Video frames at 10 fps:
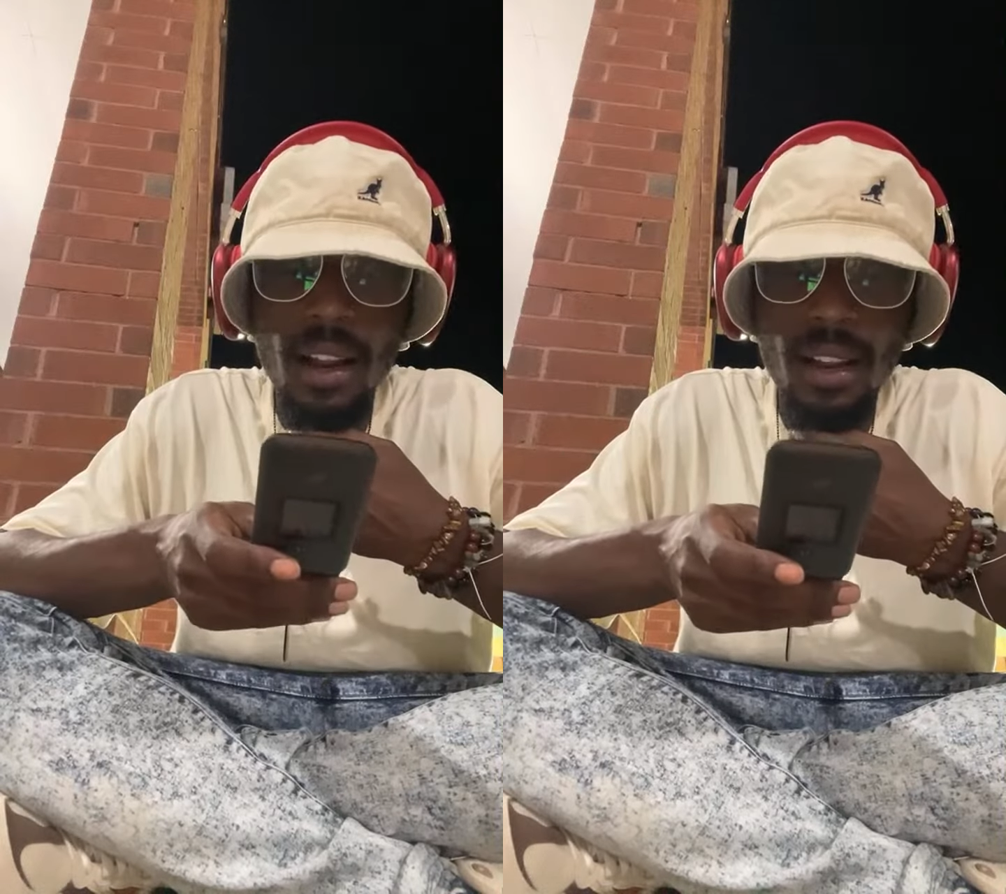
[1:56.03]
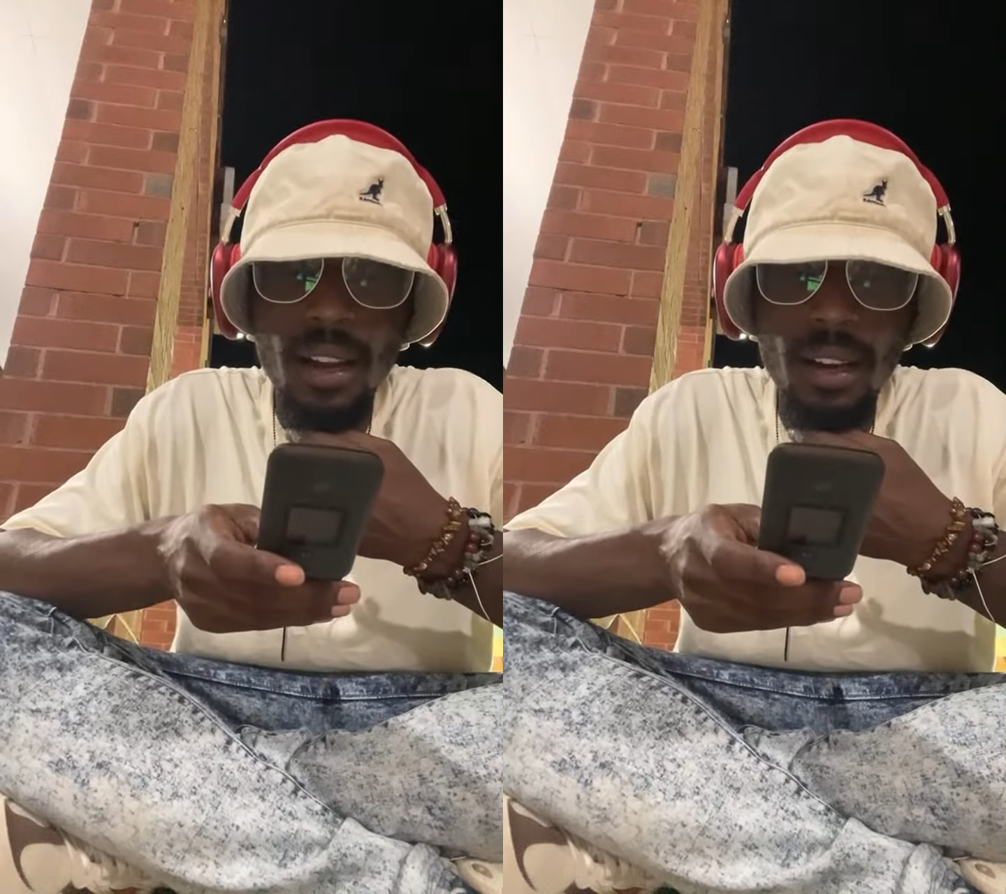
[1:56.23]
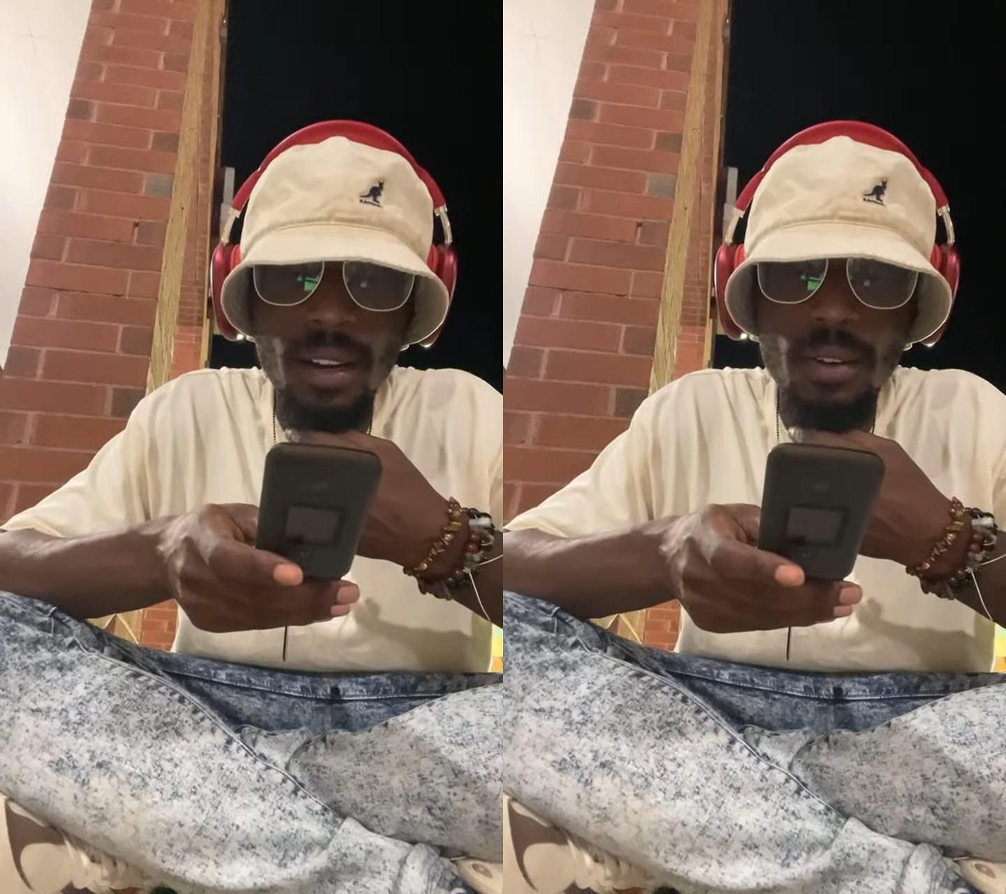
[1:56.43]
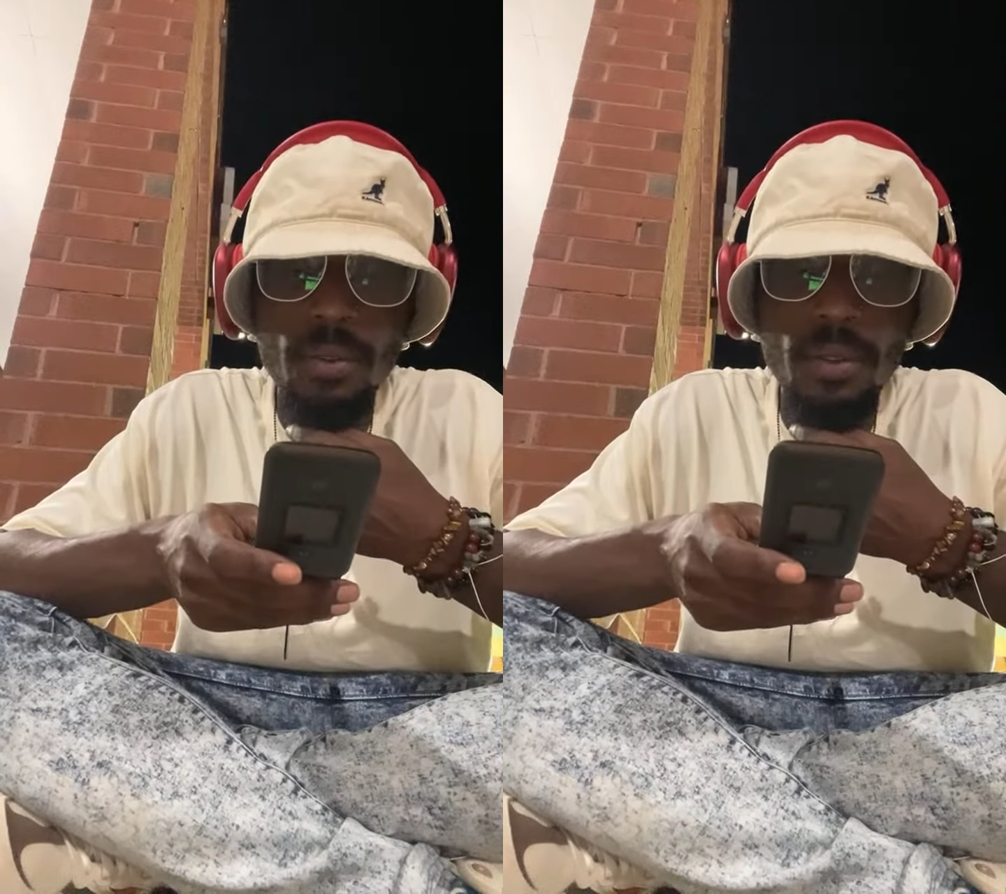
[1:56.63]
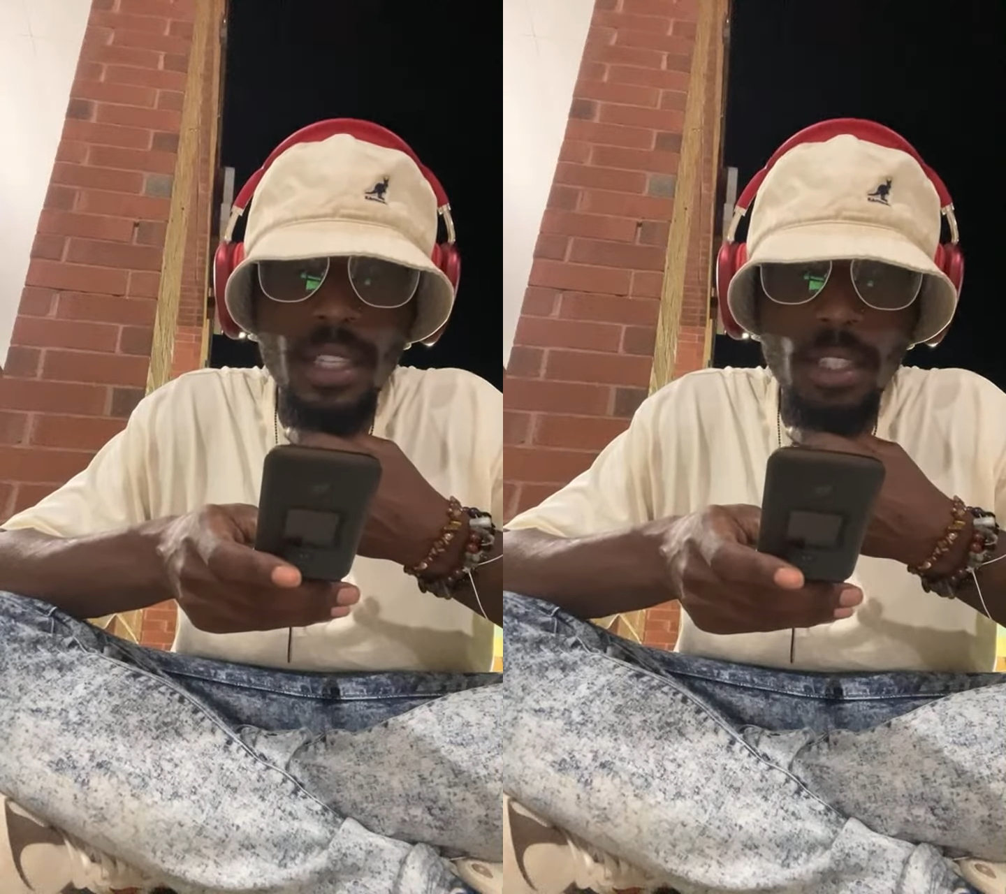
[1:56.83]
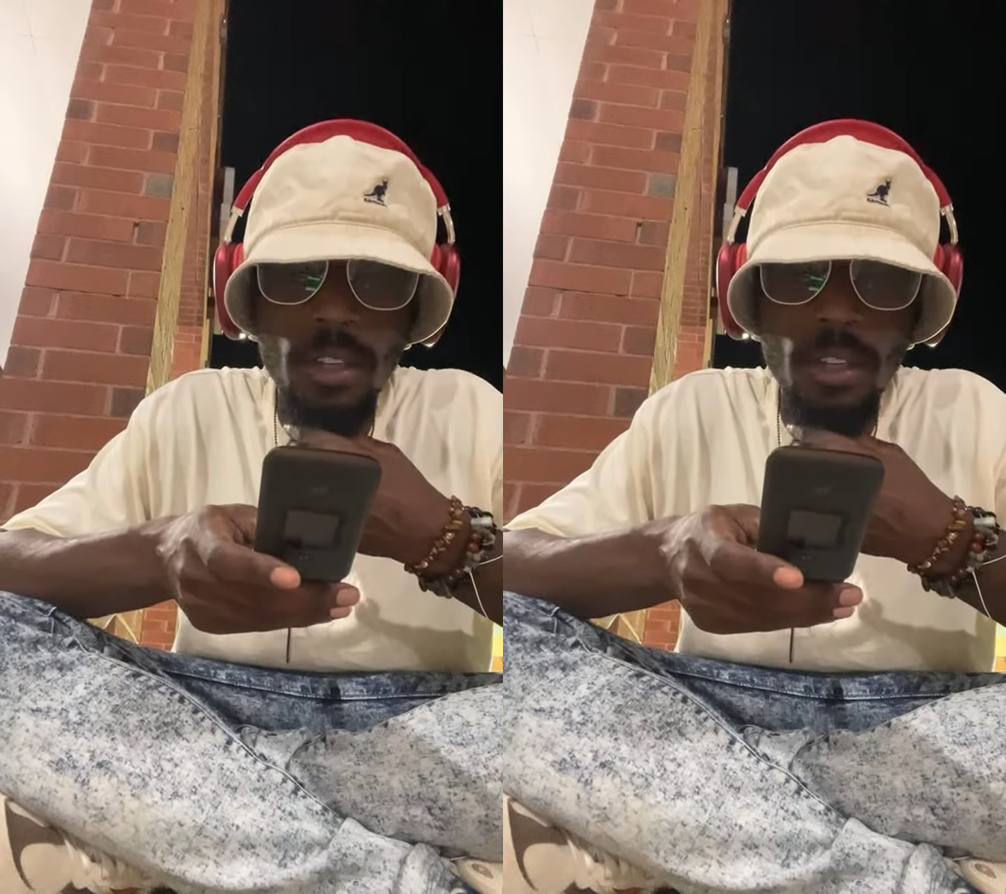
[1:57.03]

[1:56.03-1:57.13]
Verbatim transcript: Uh-oh. Let's go to